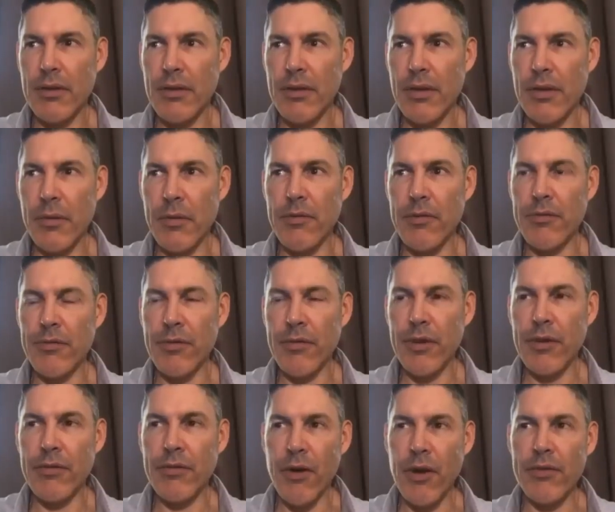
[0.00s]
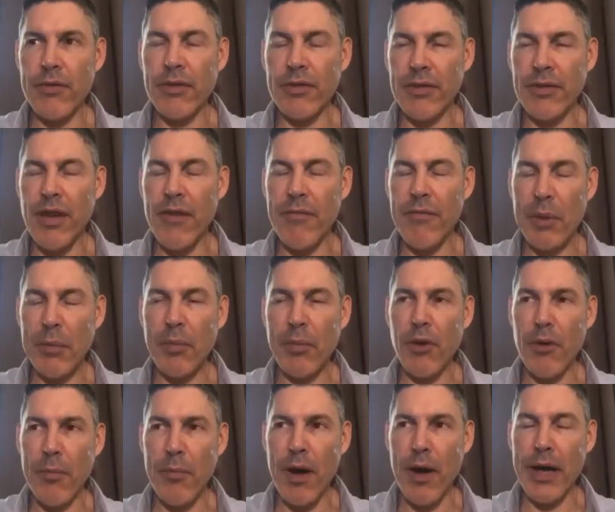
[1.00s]
I mean, as, as far as the stuff people
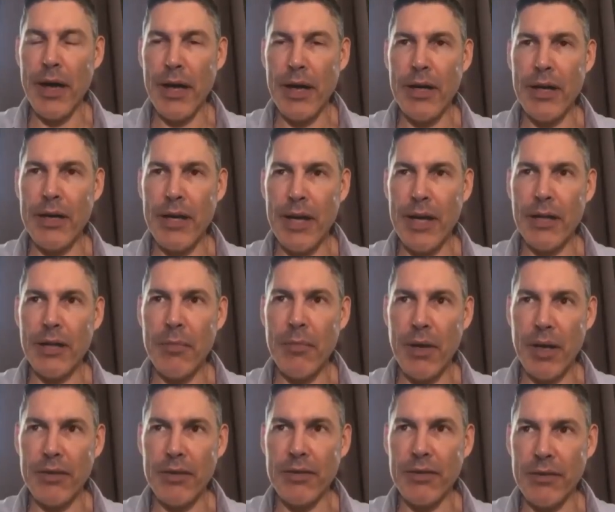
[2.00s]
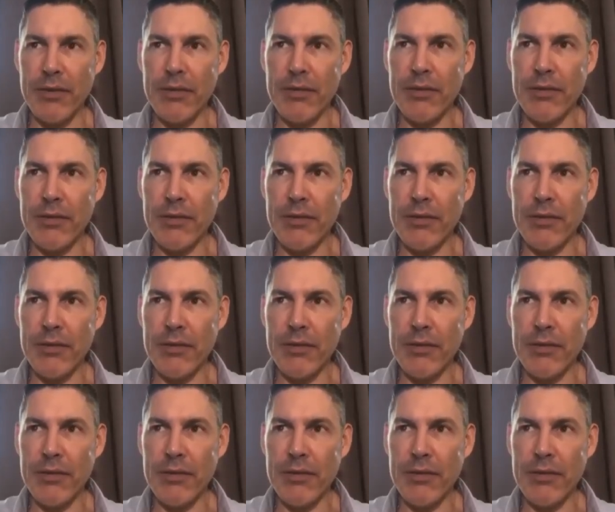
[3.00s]
are buying on a daily basis,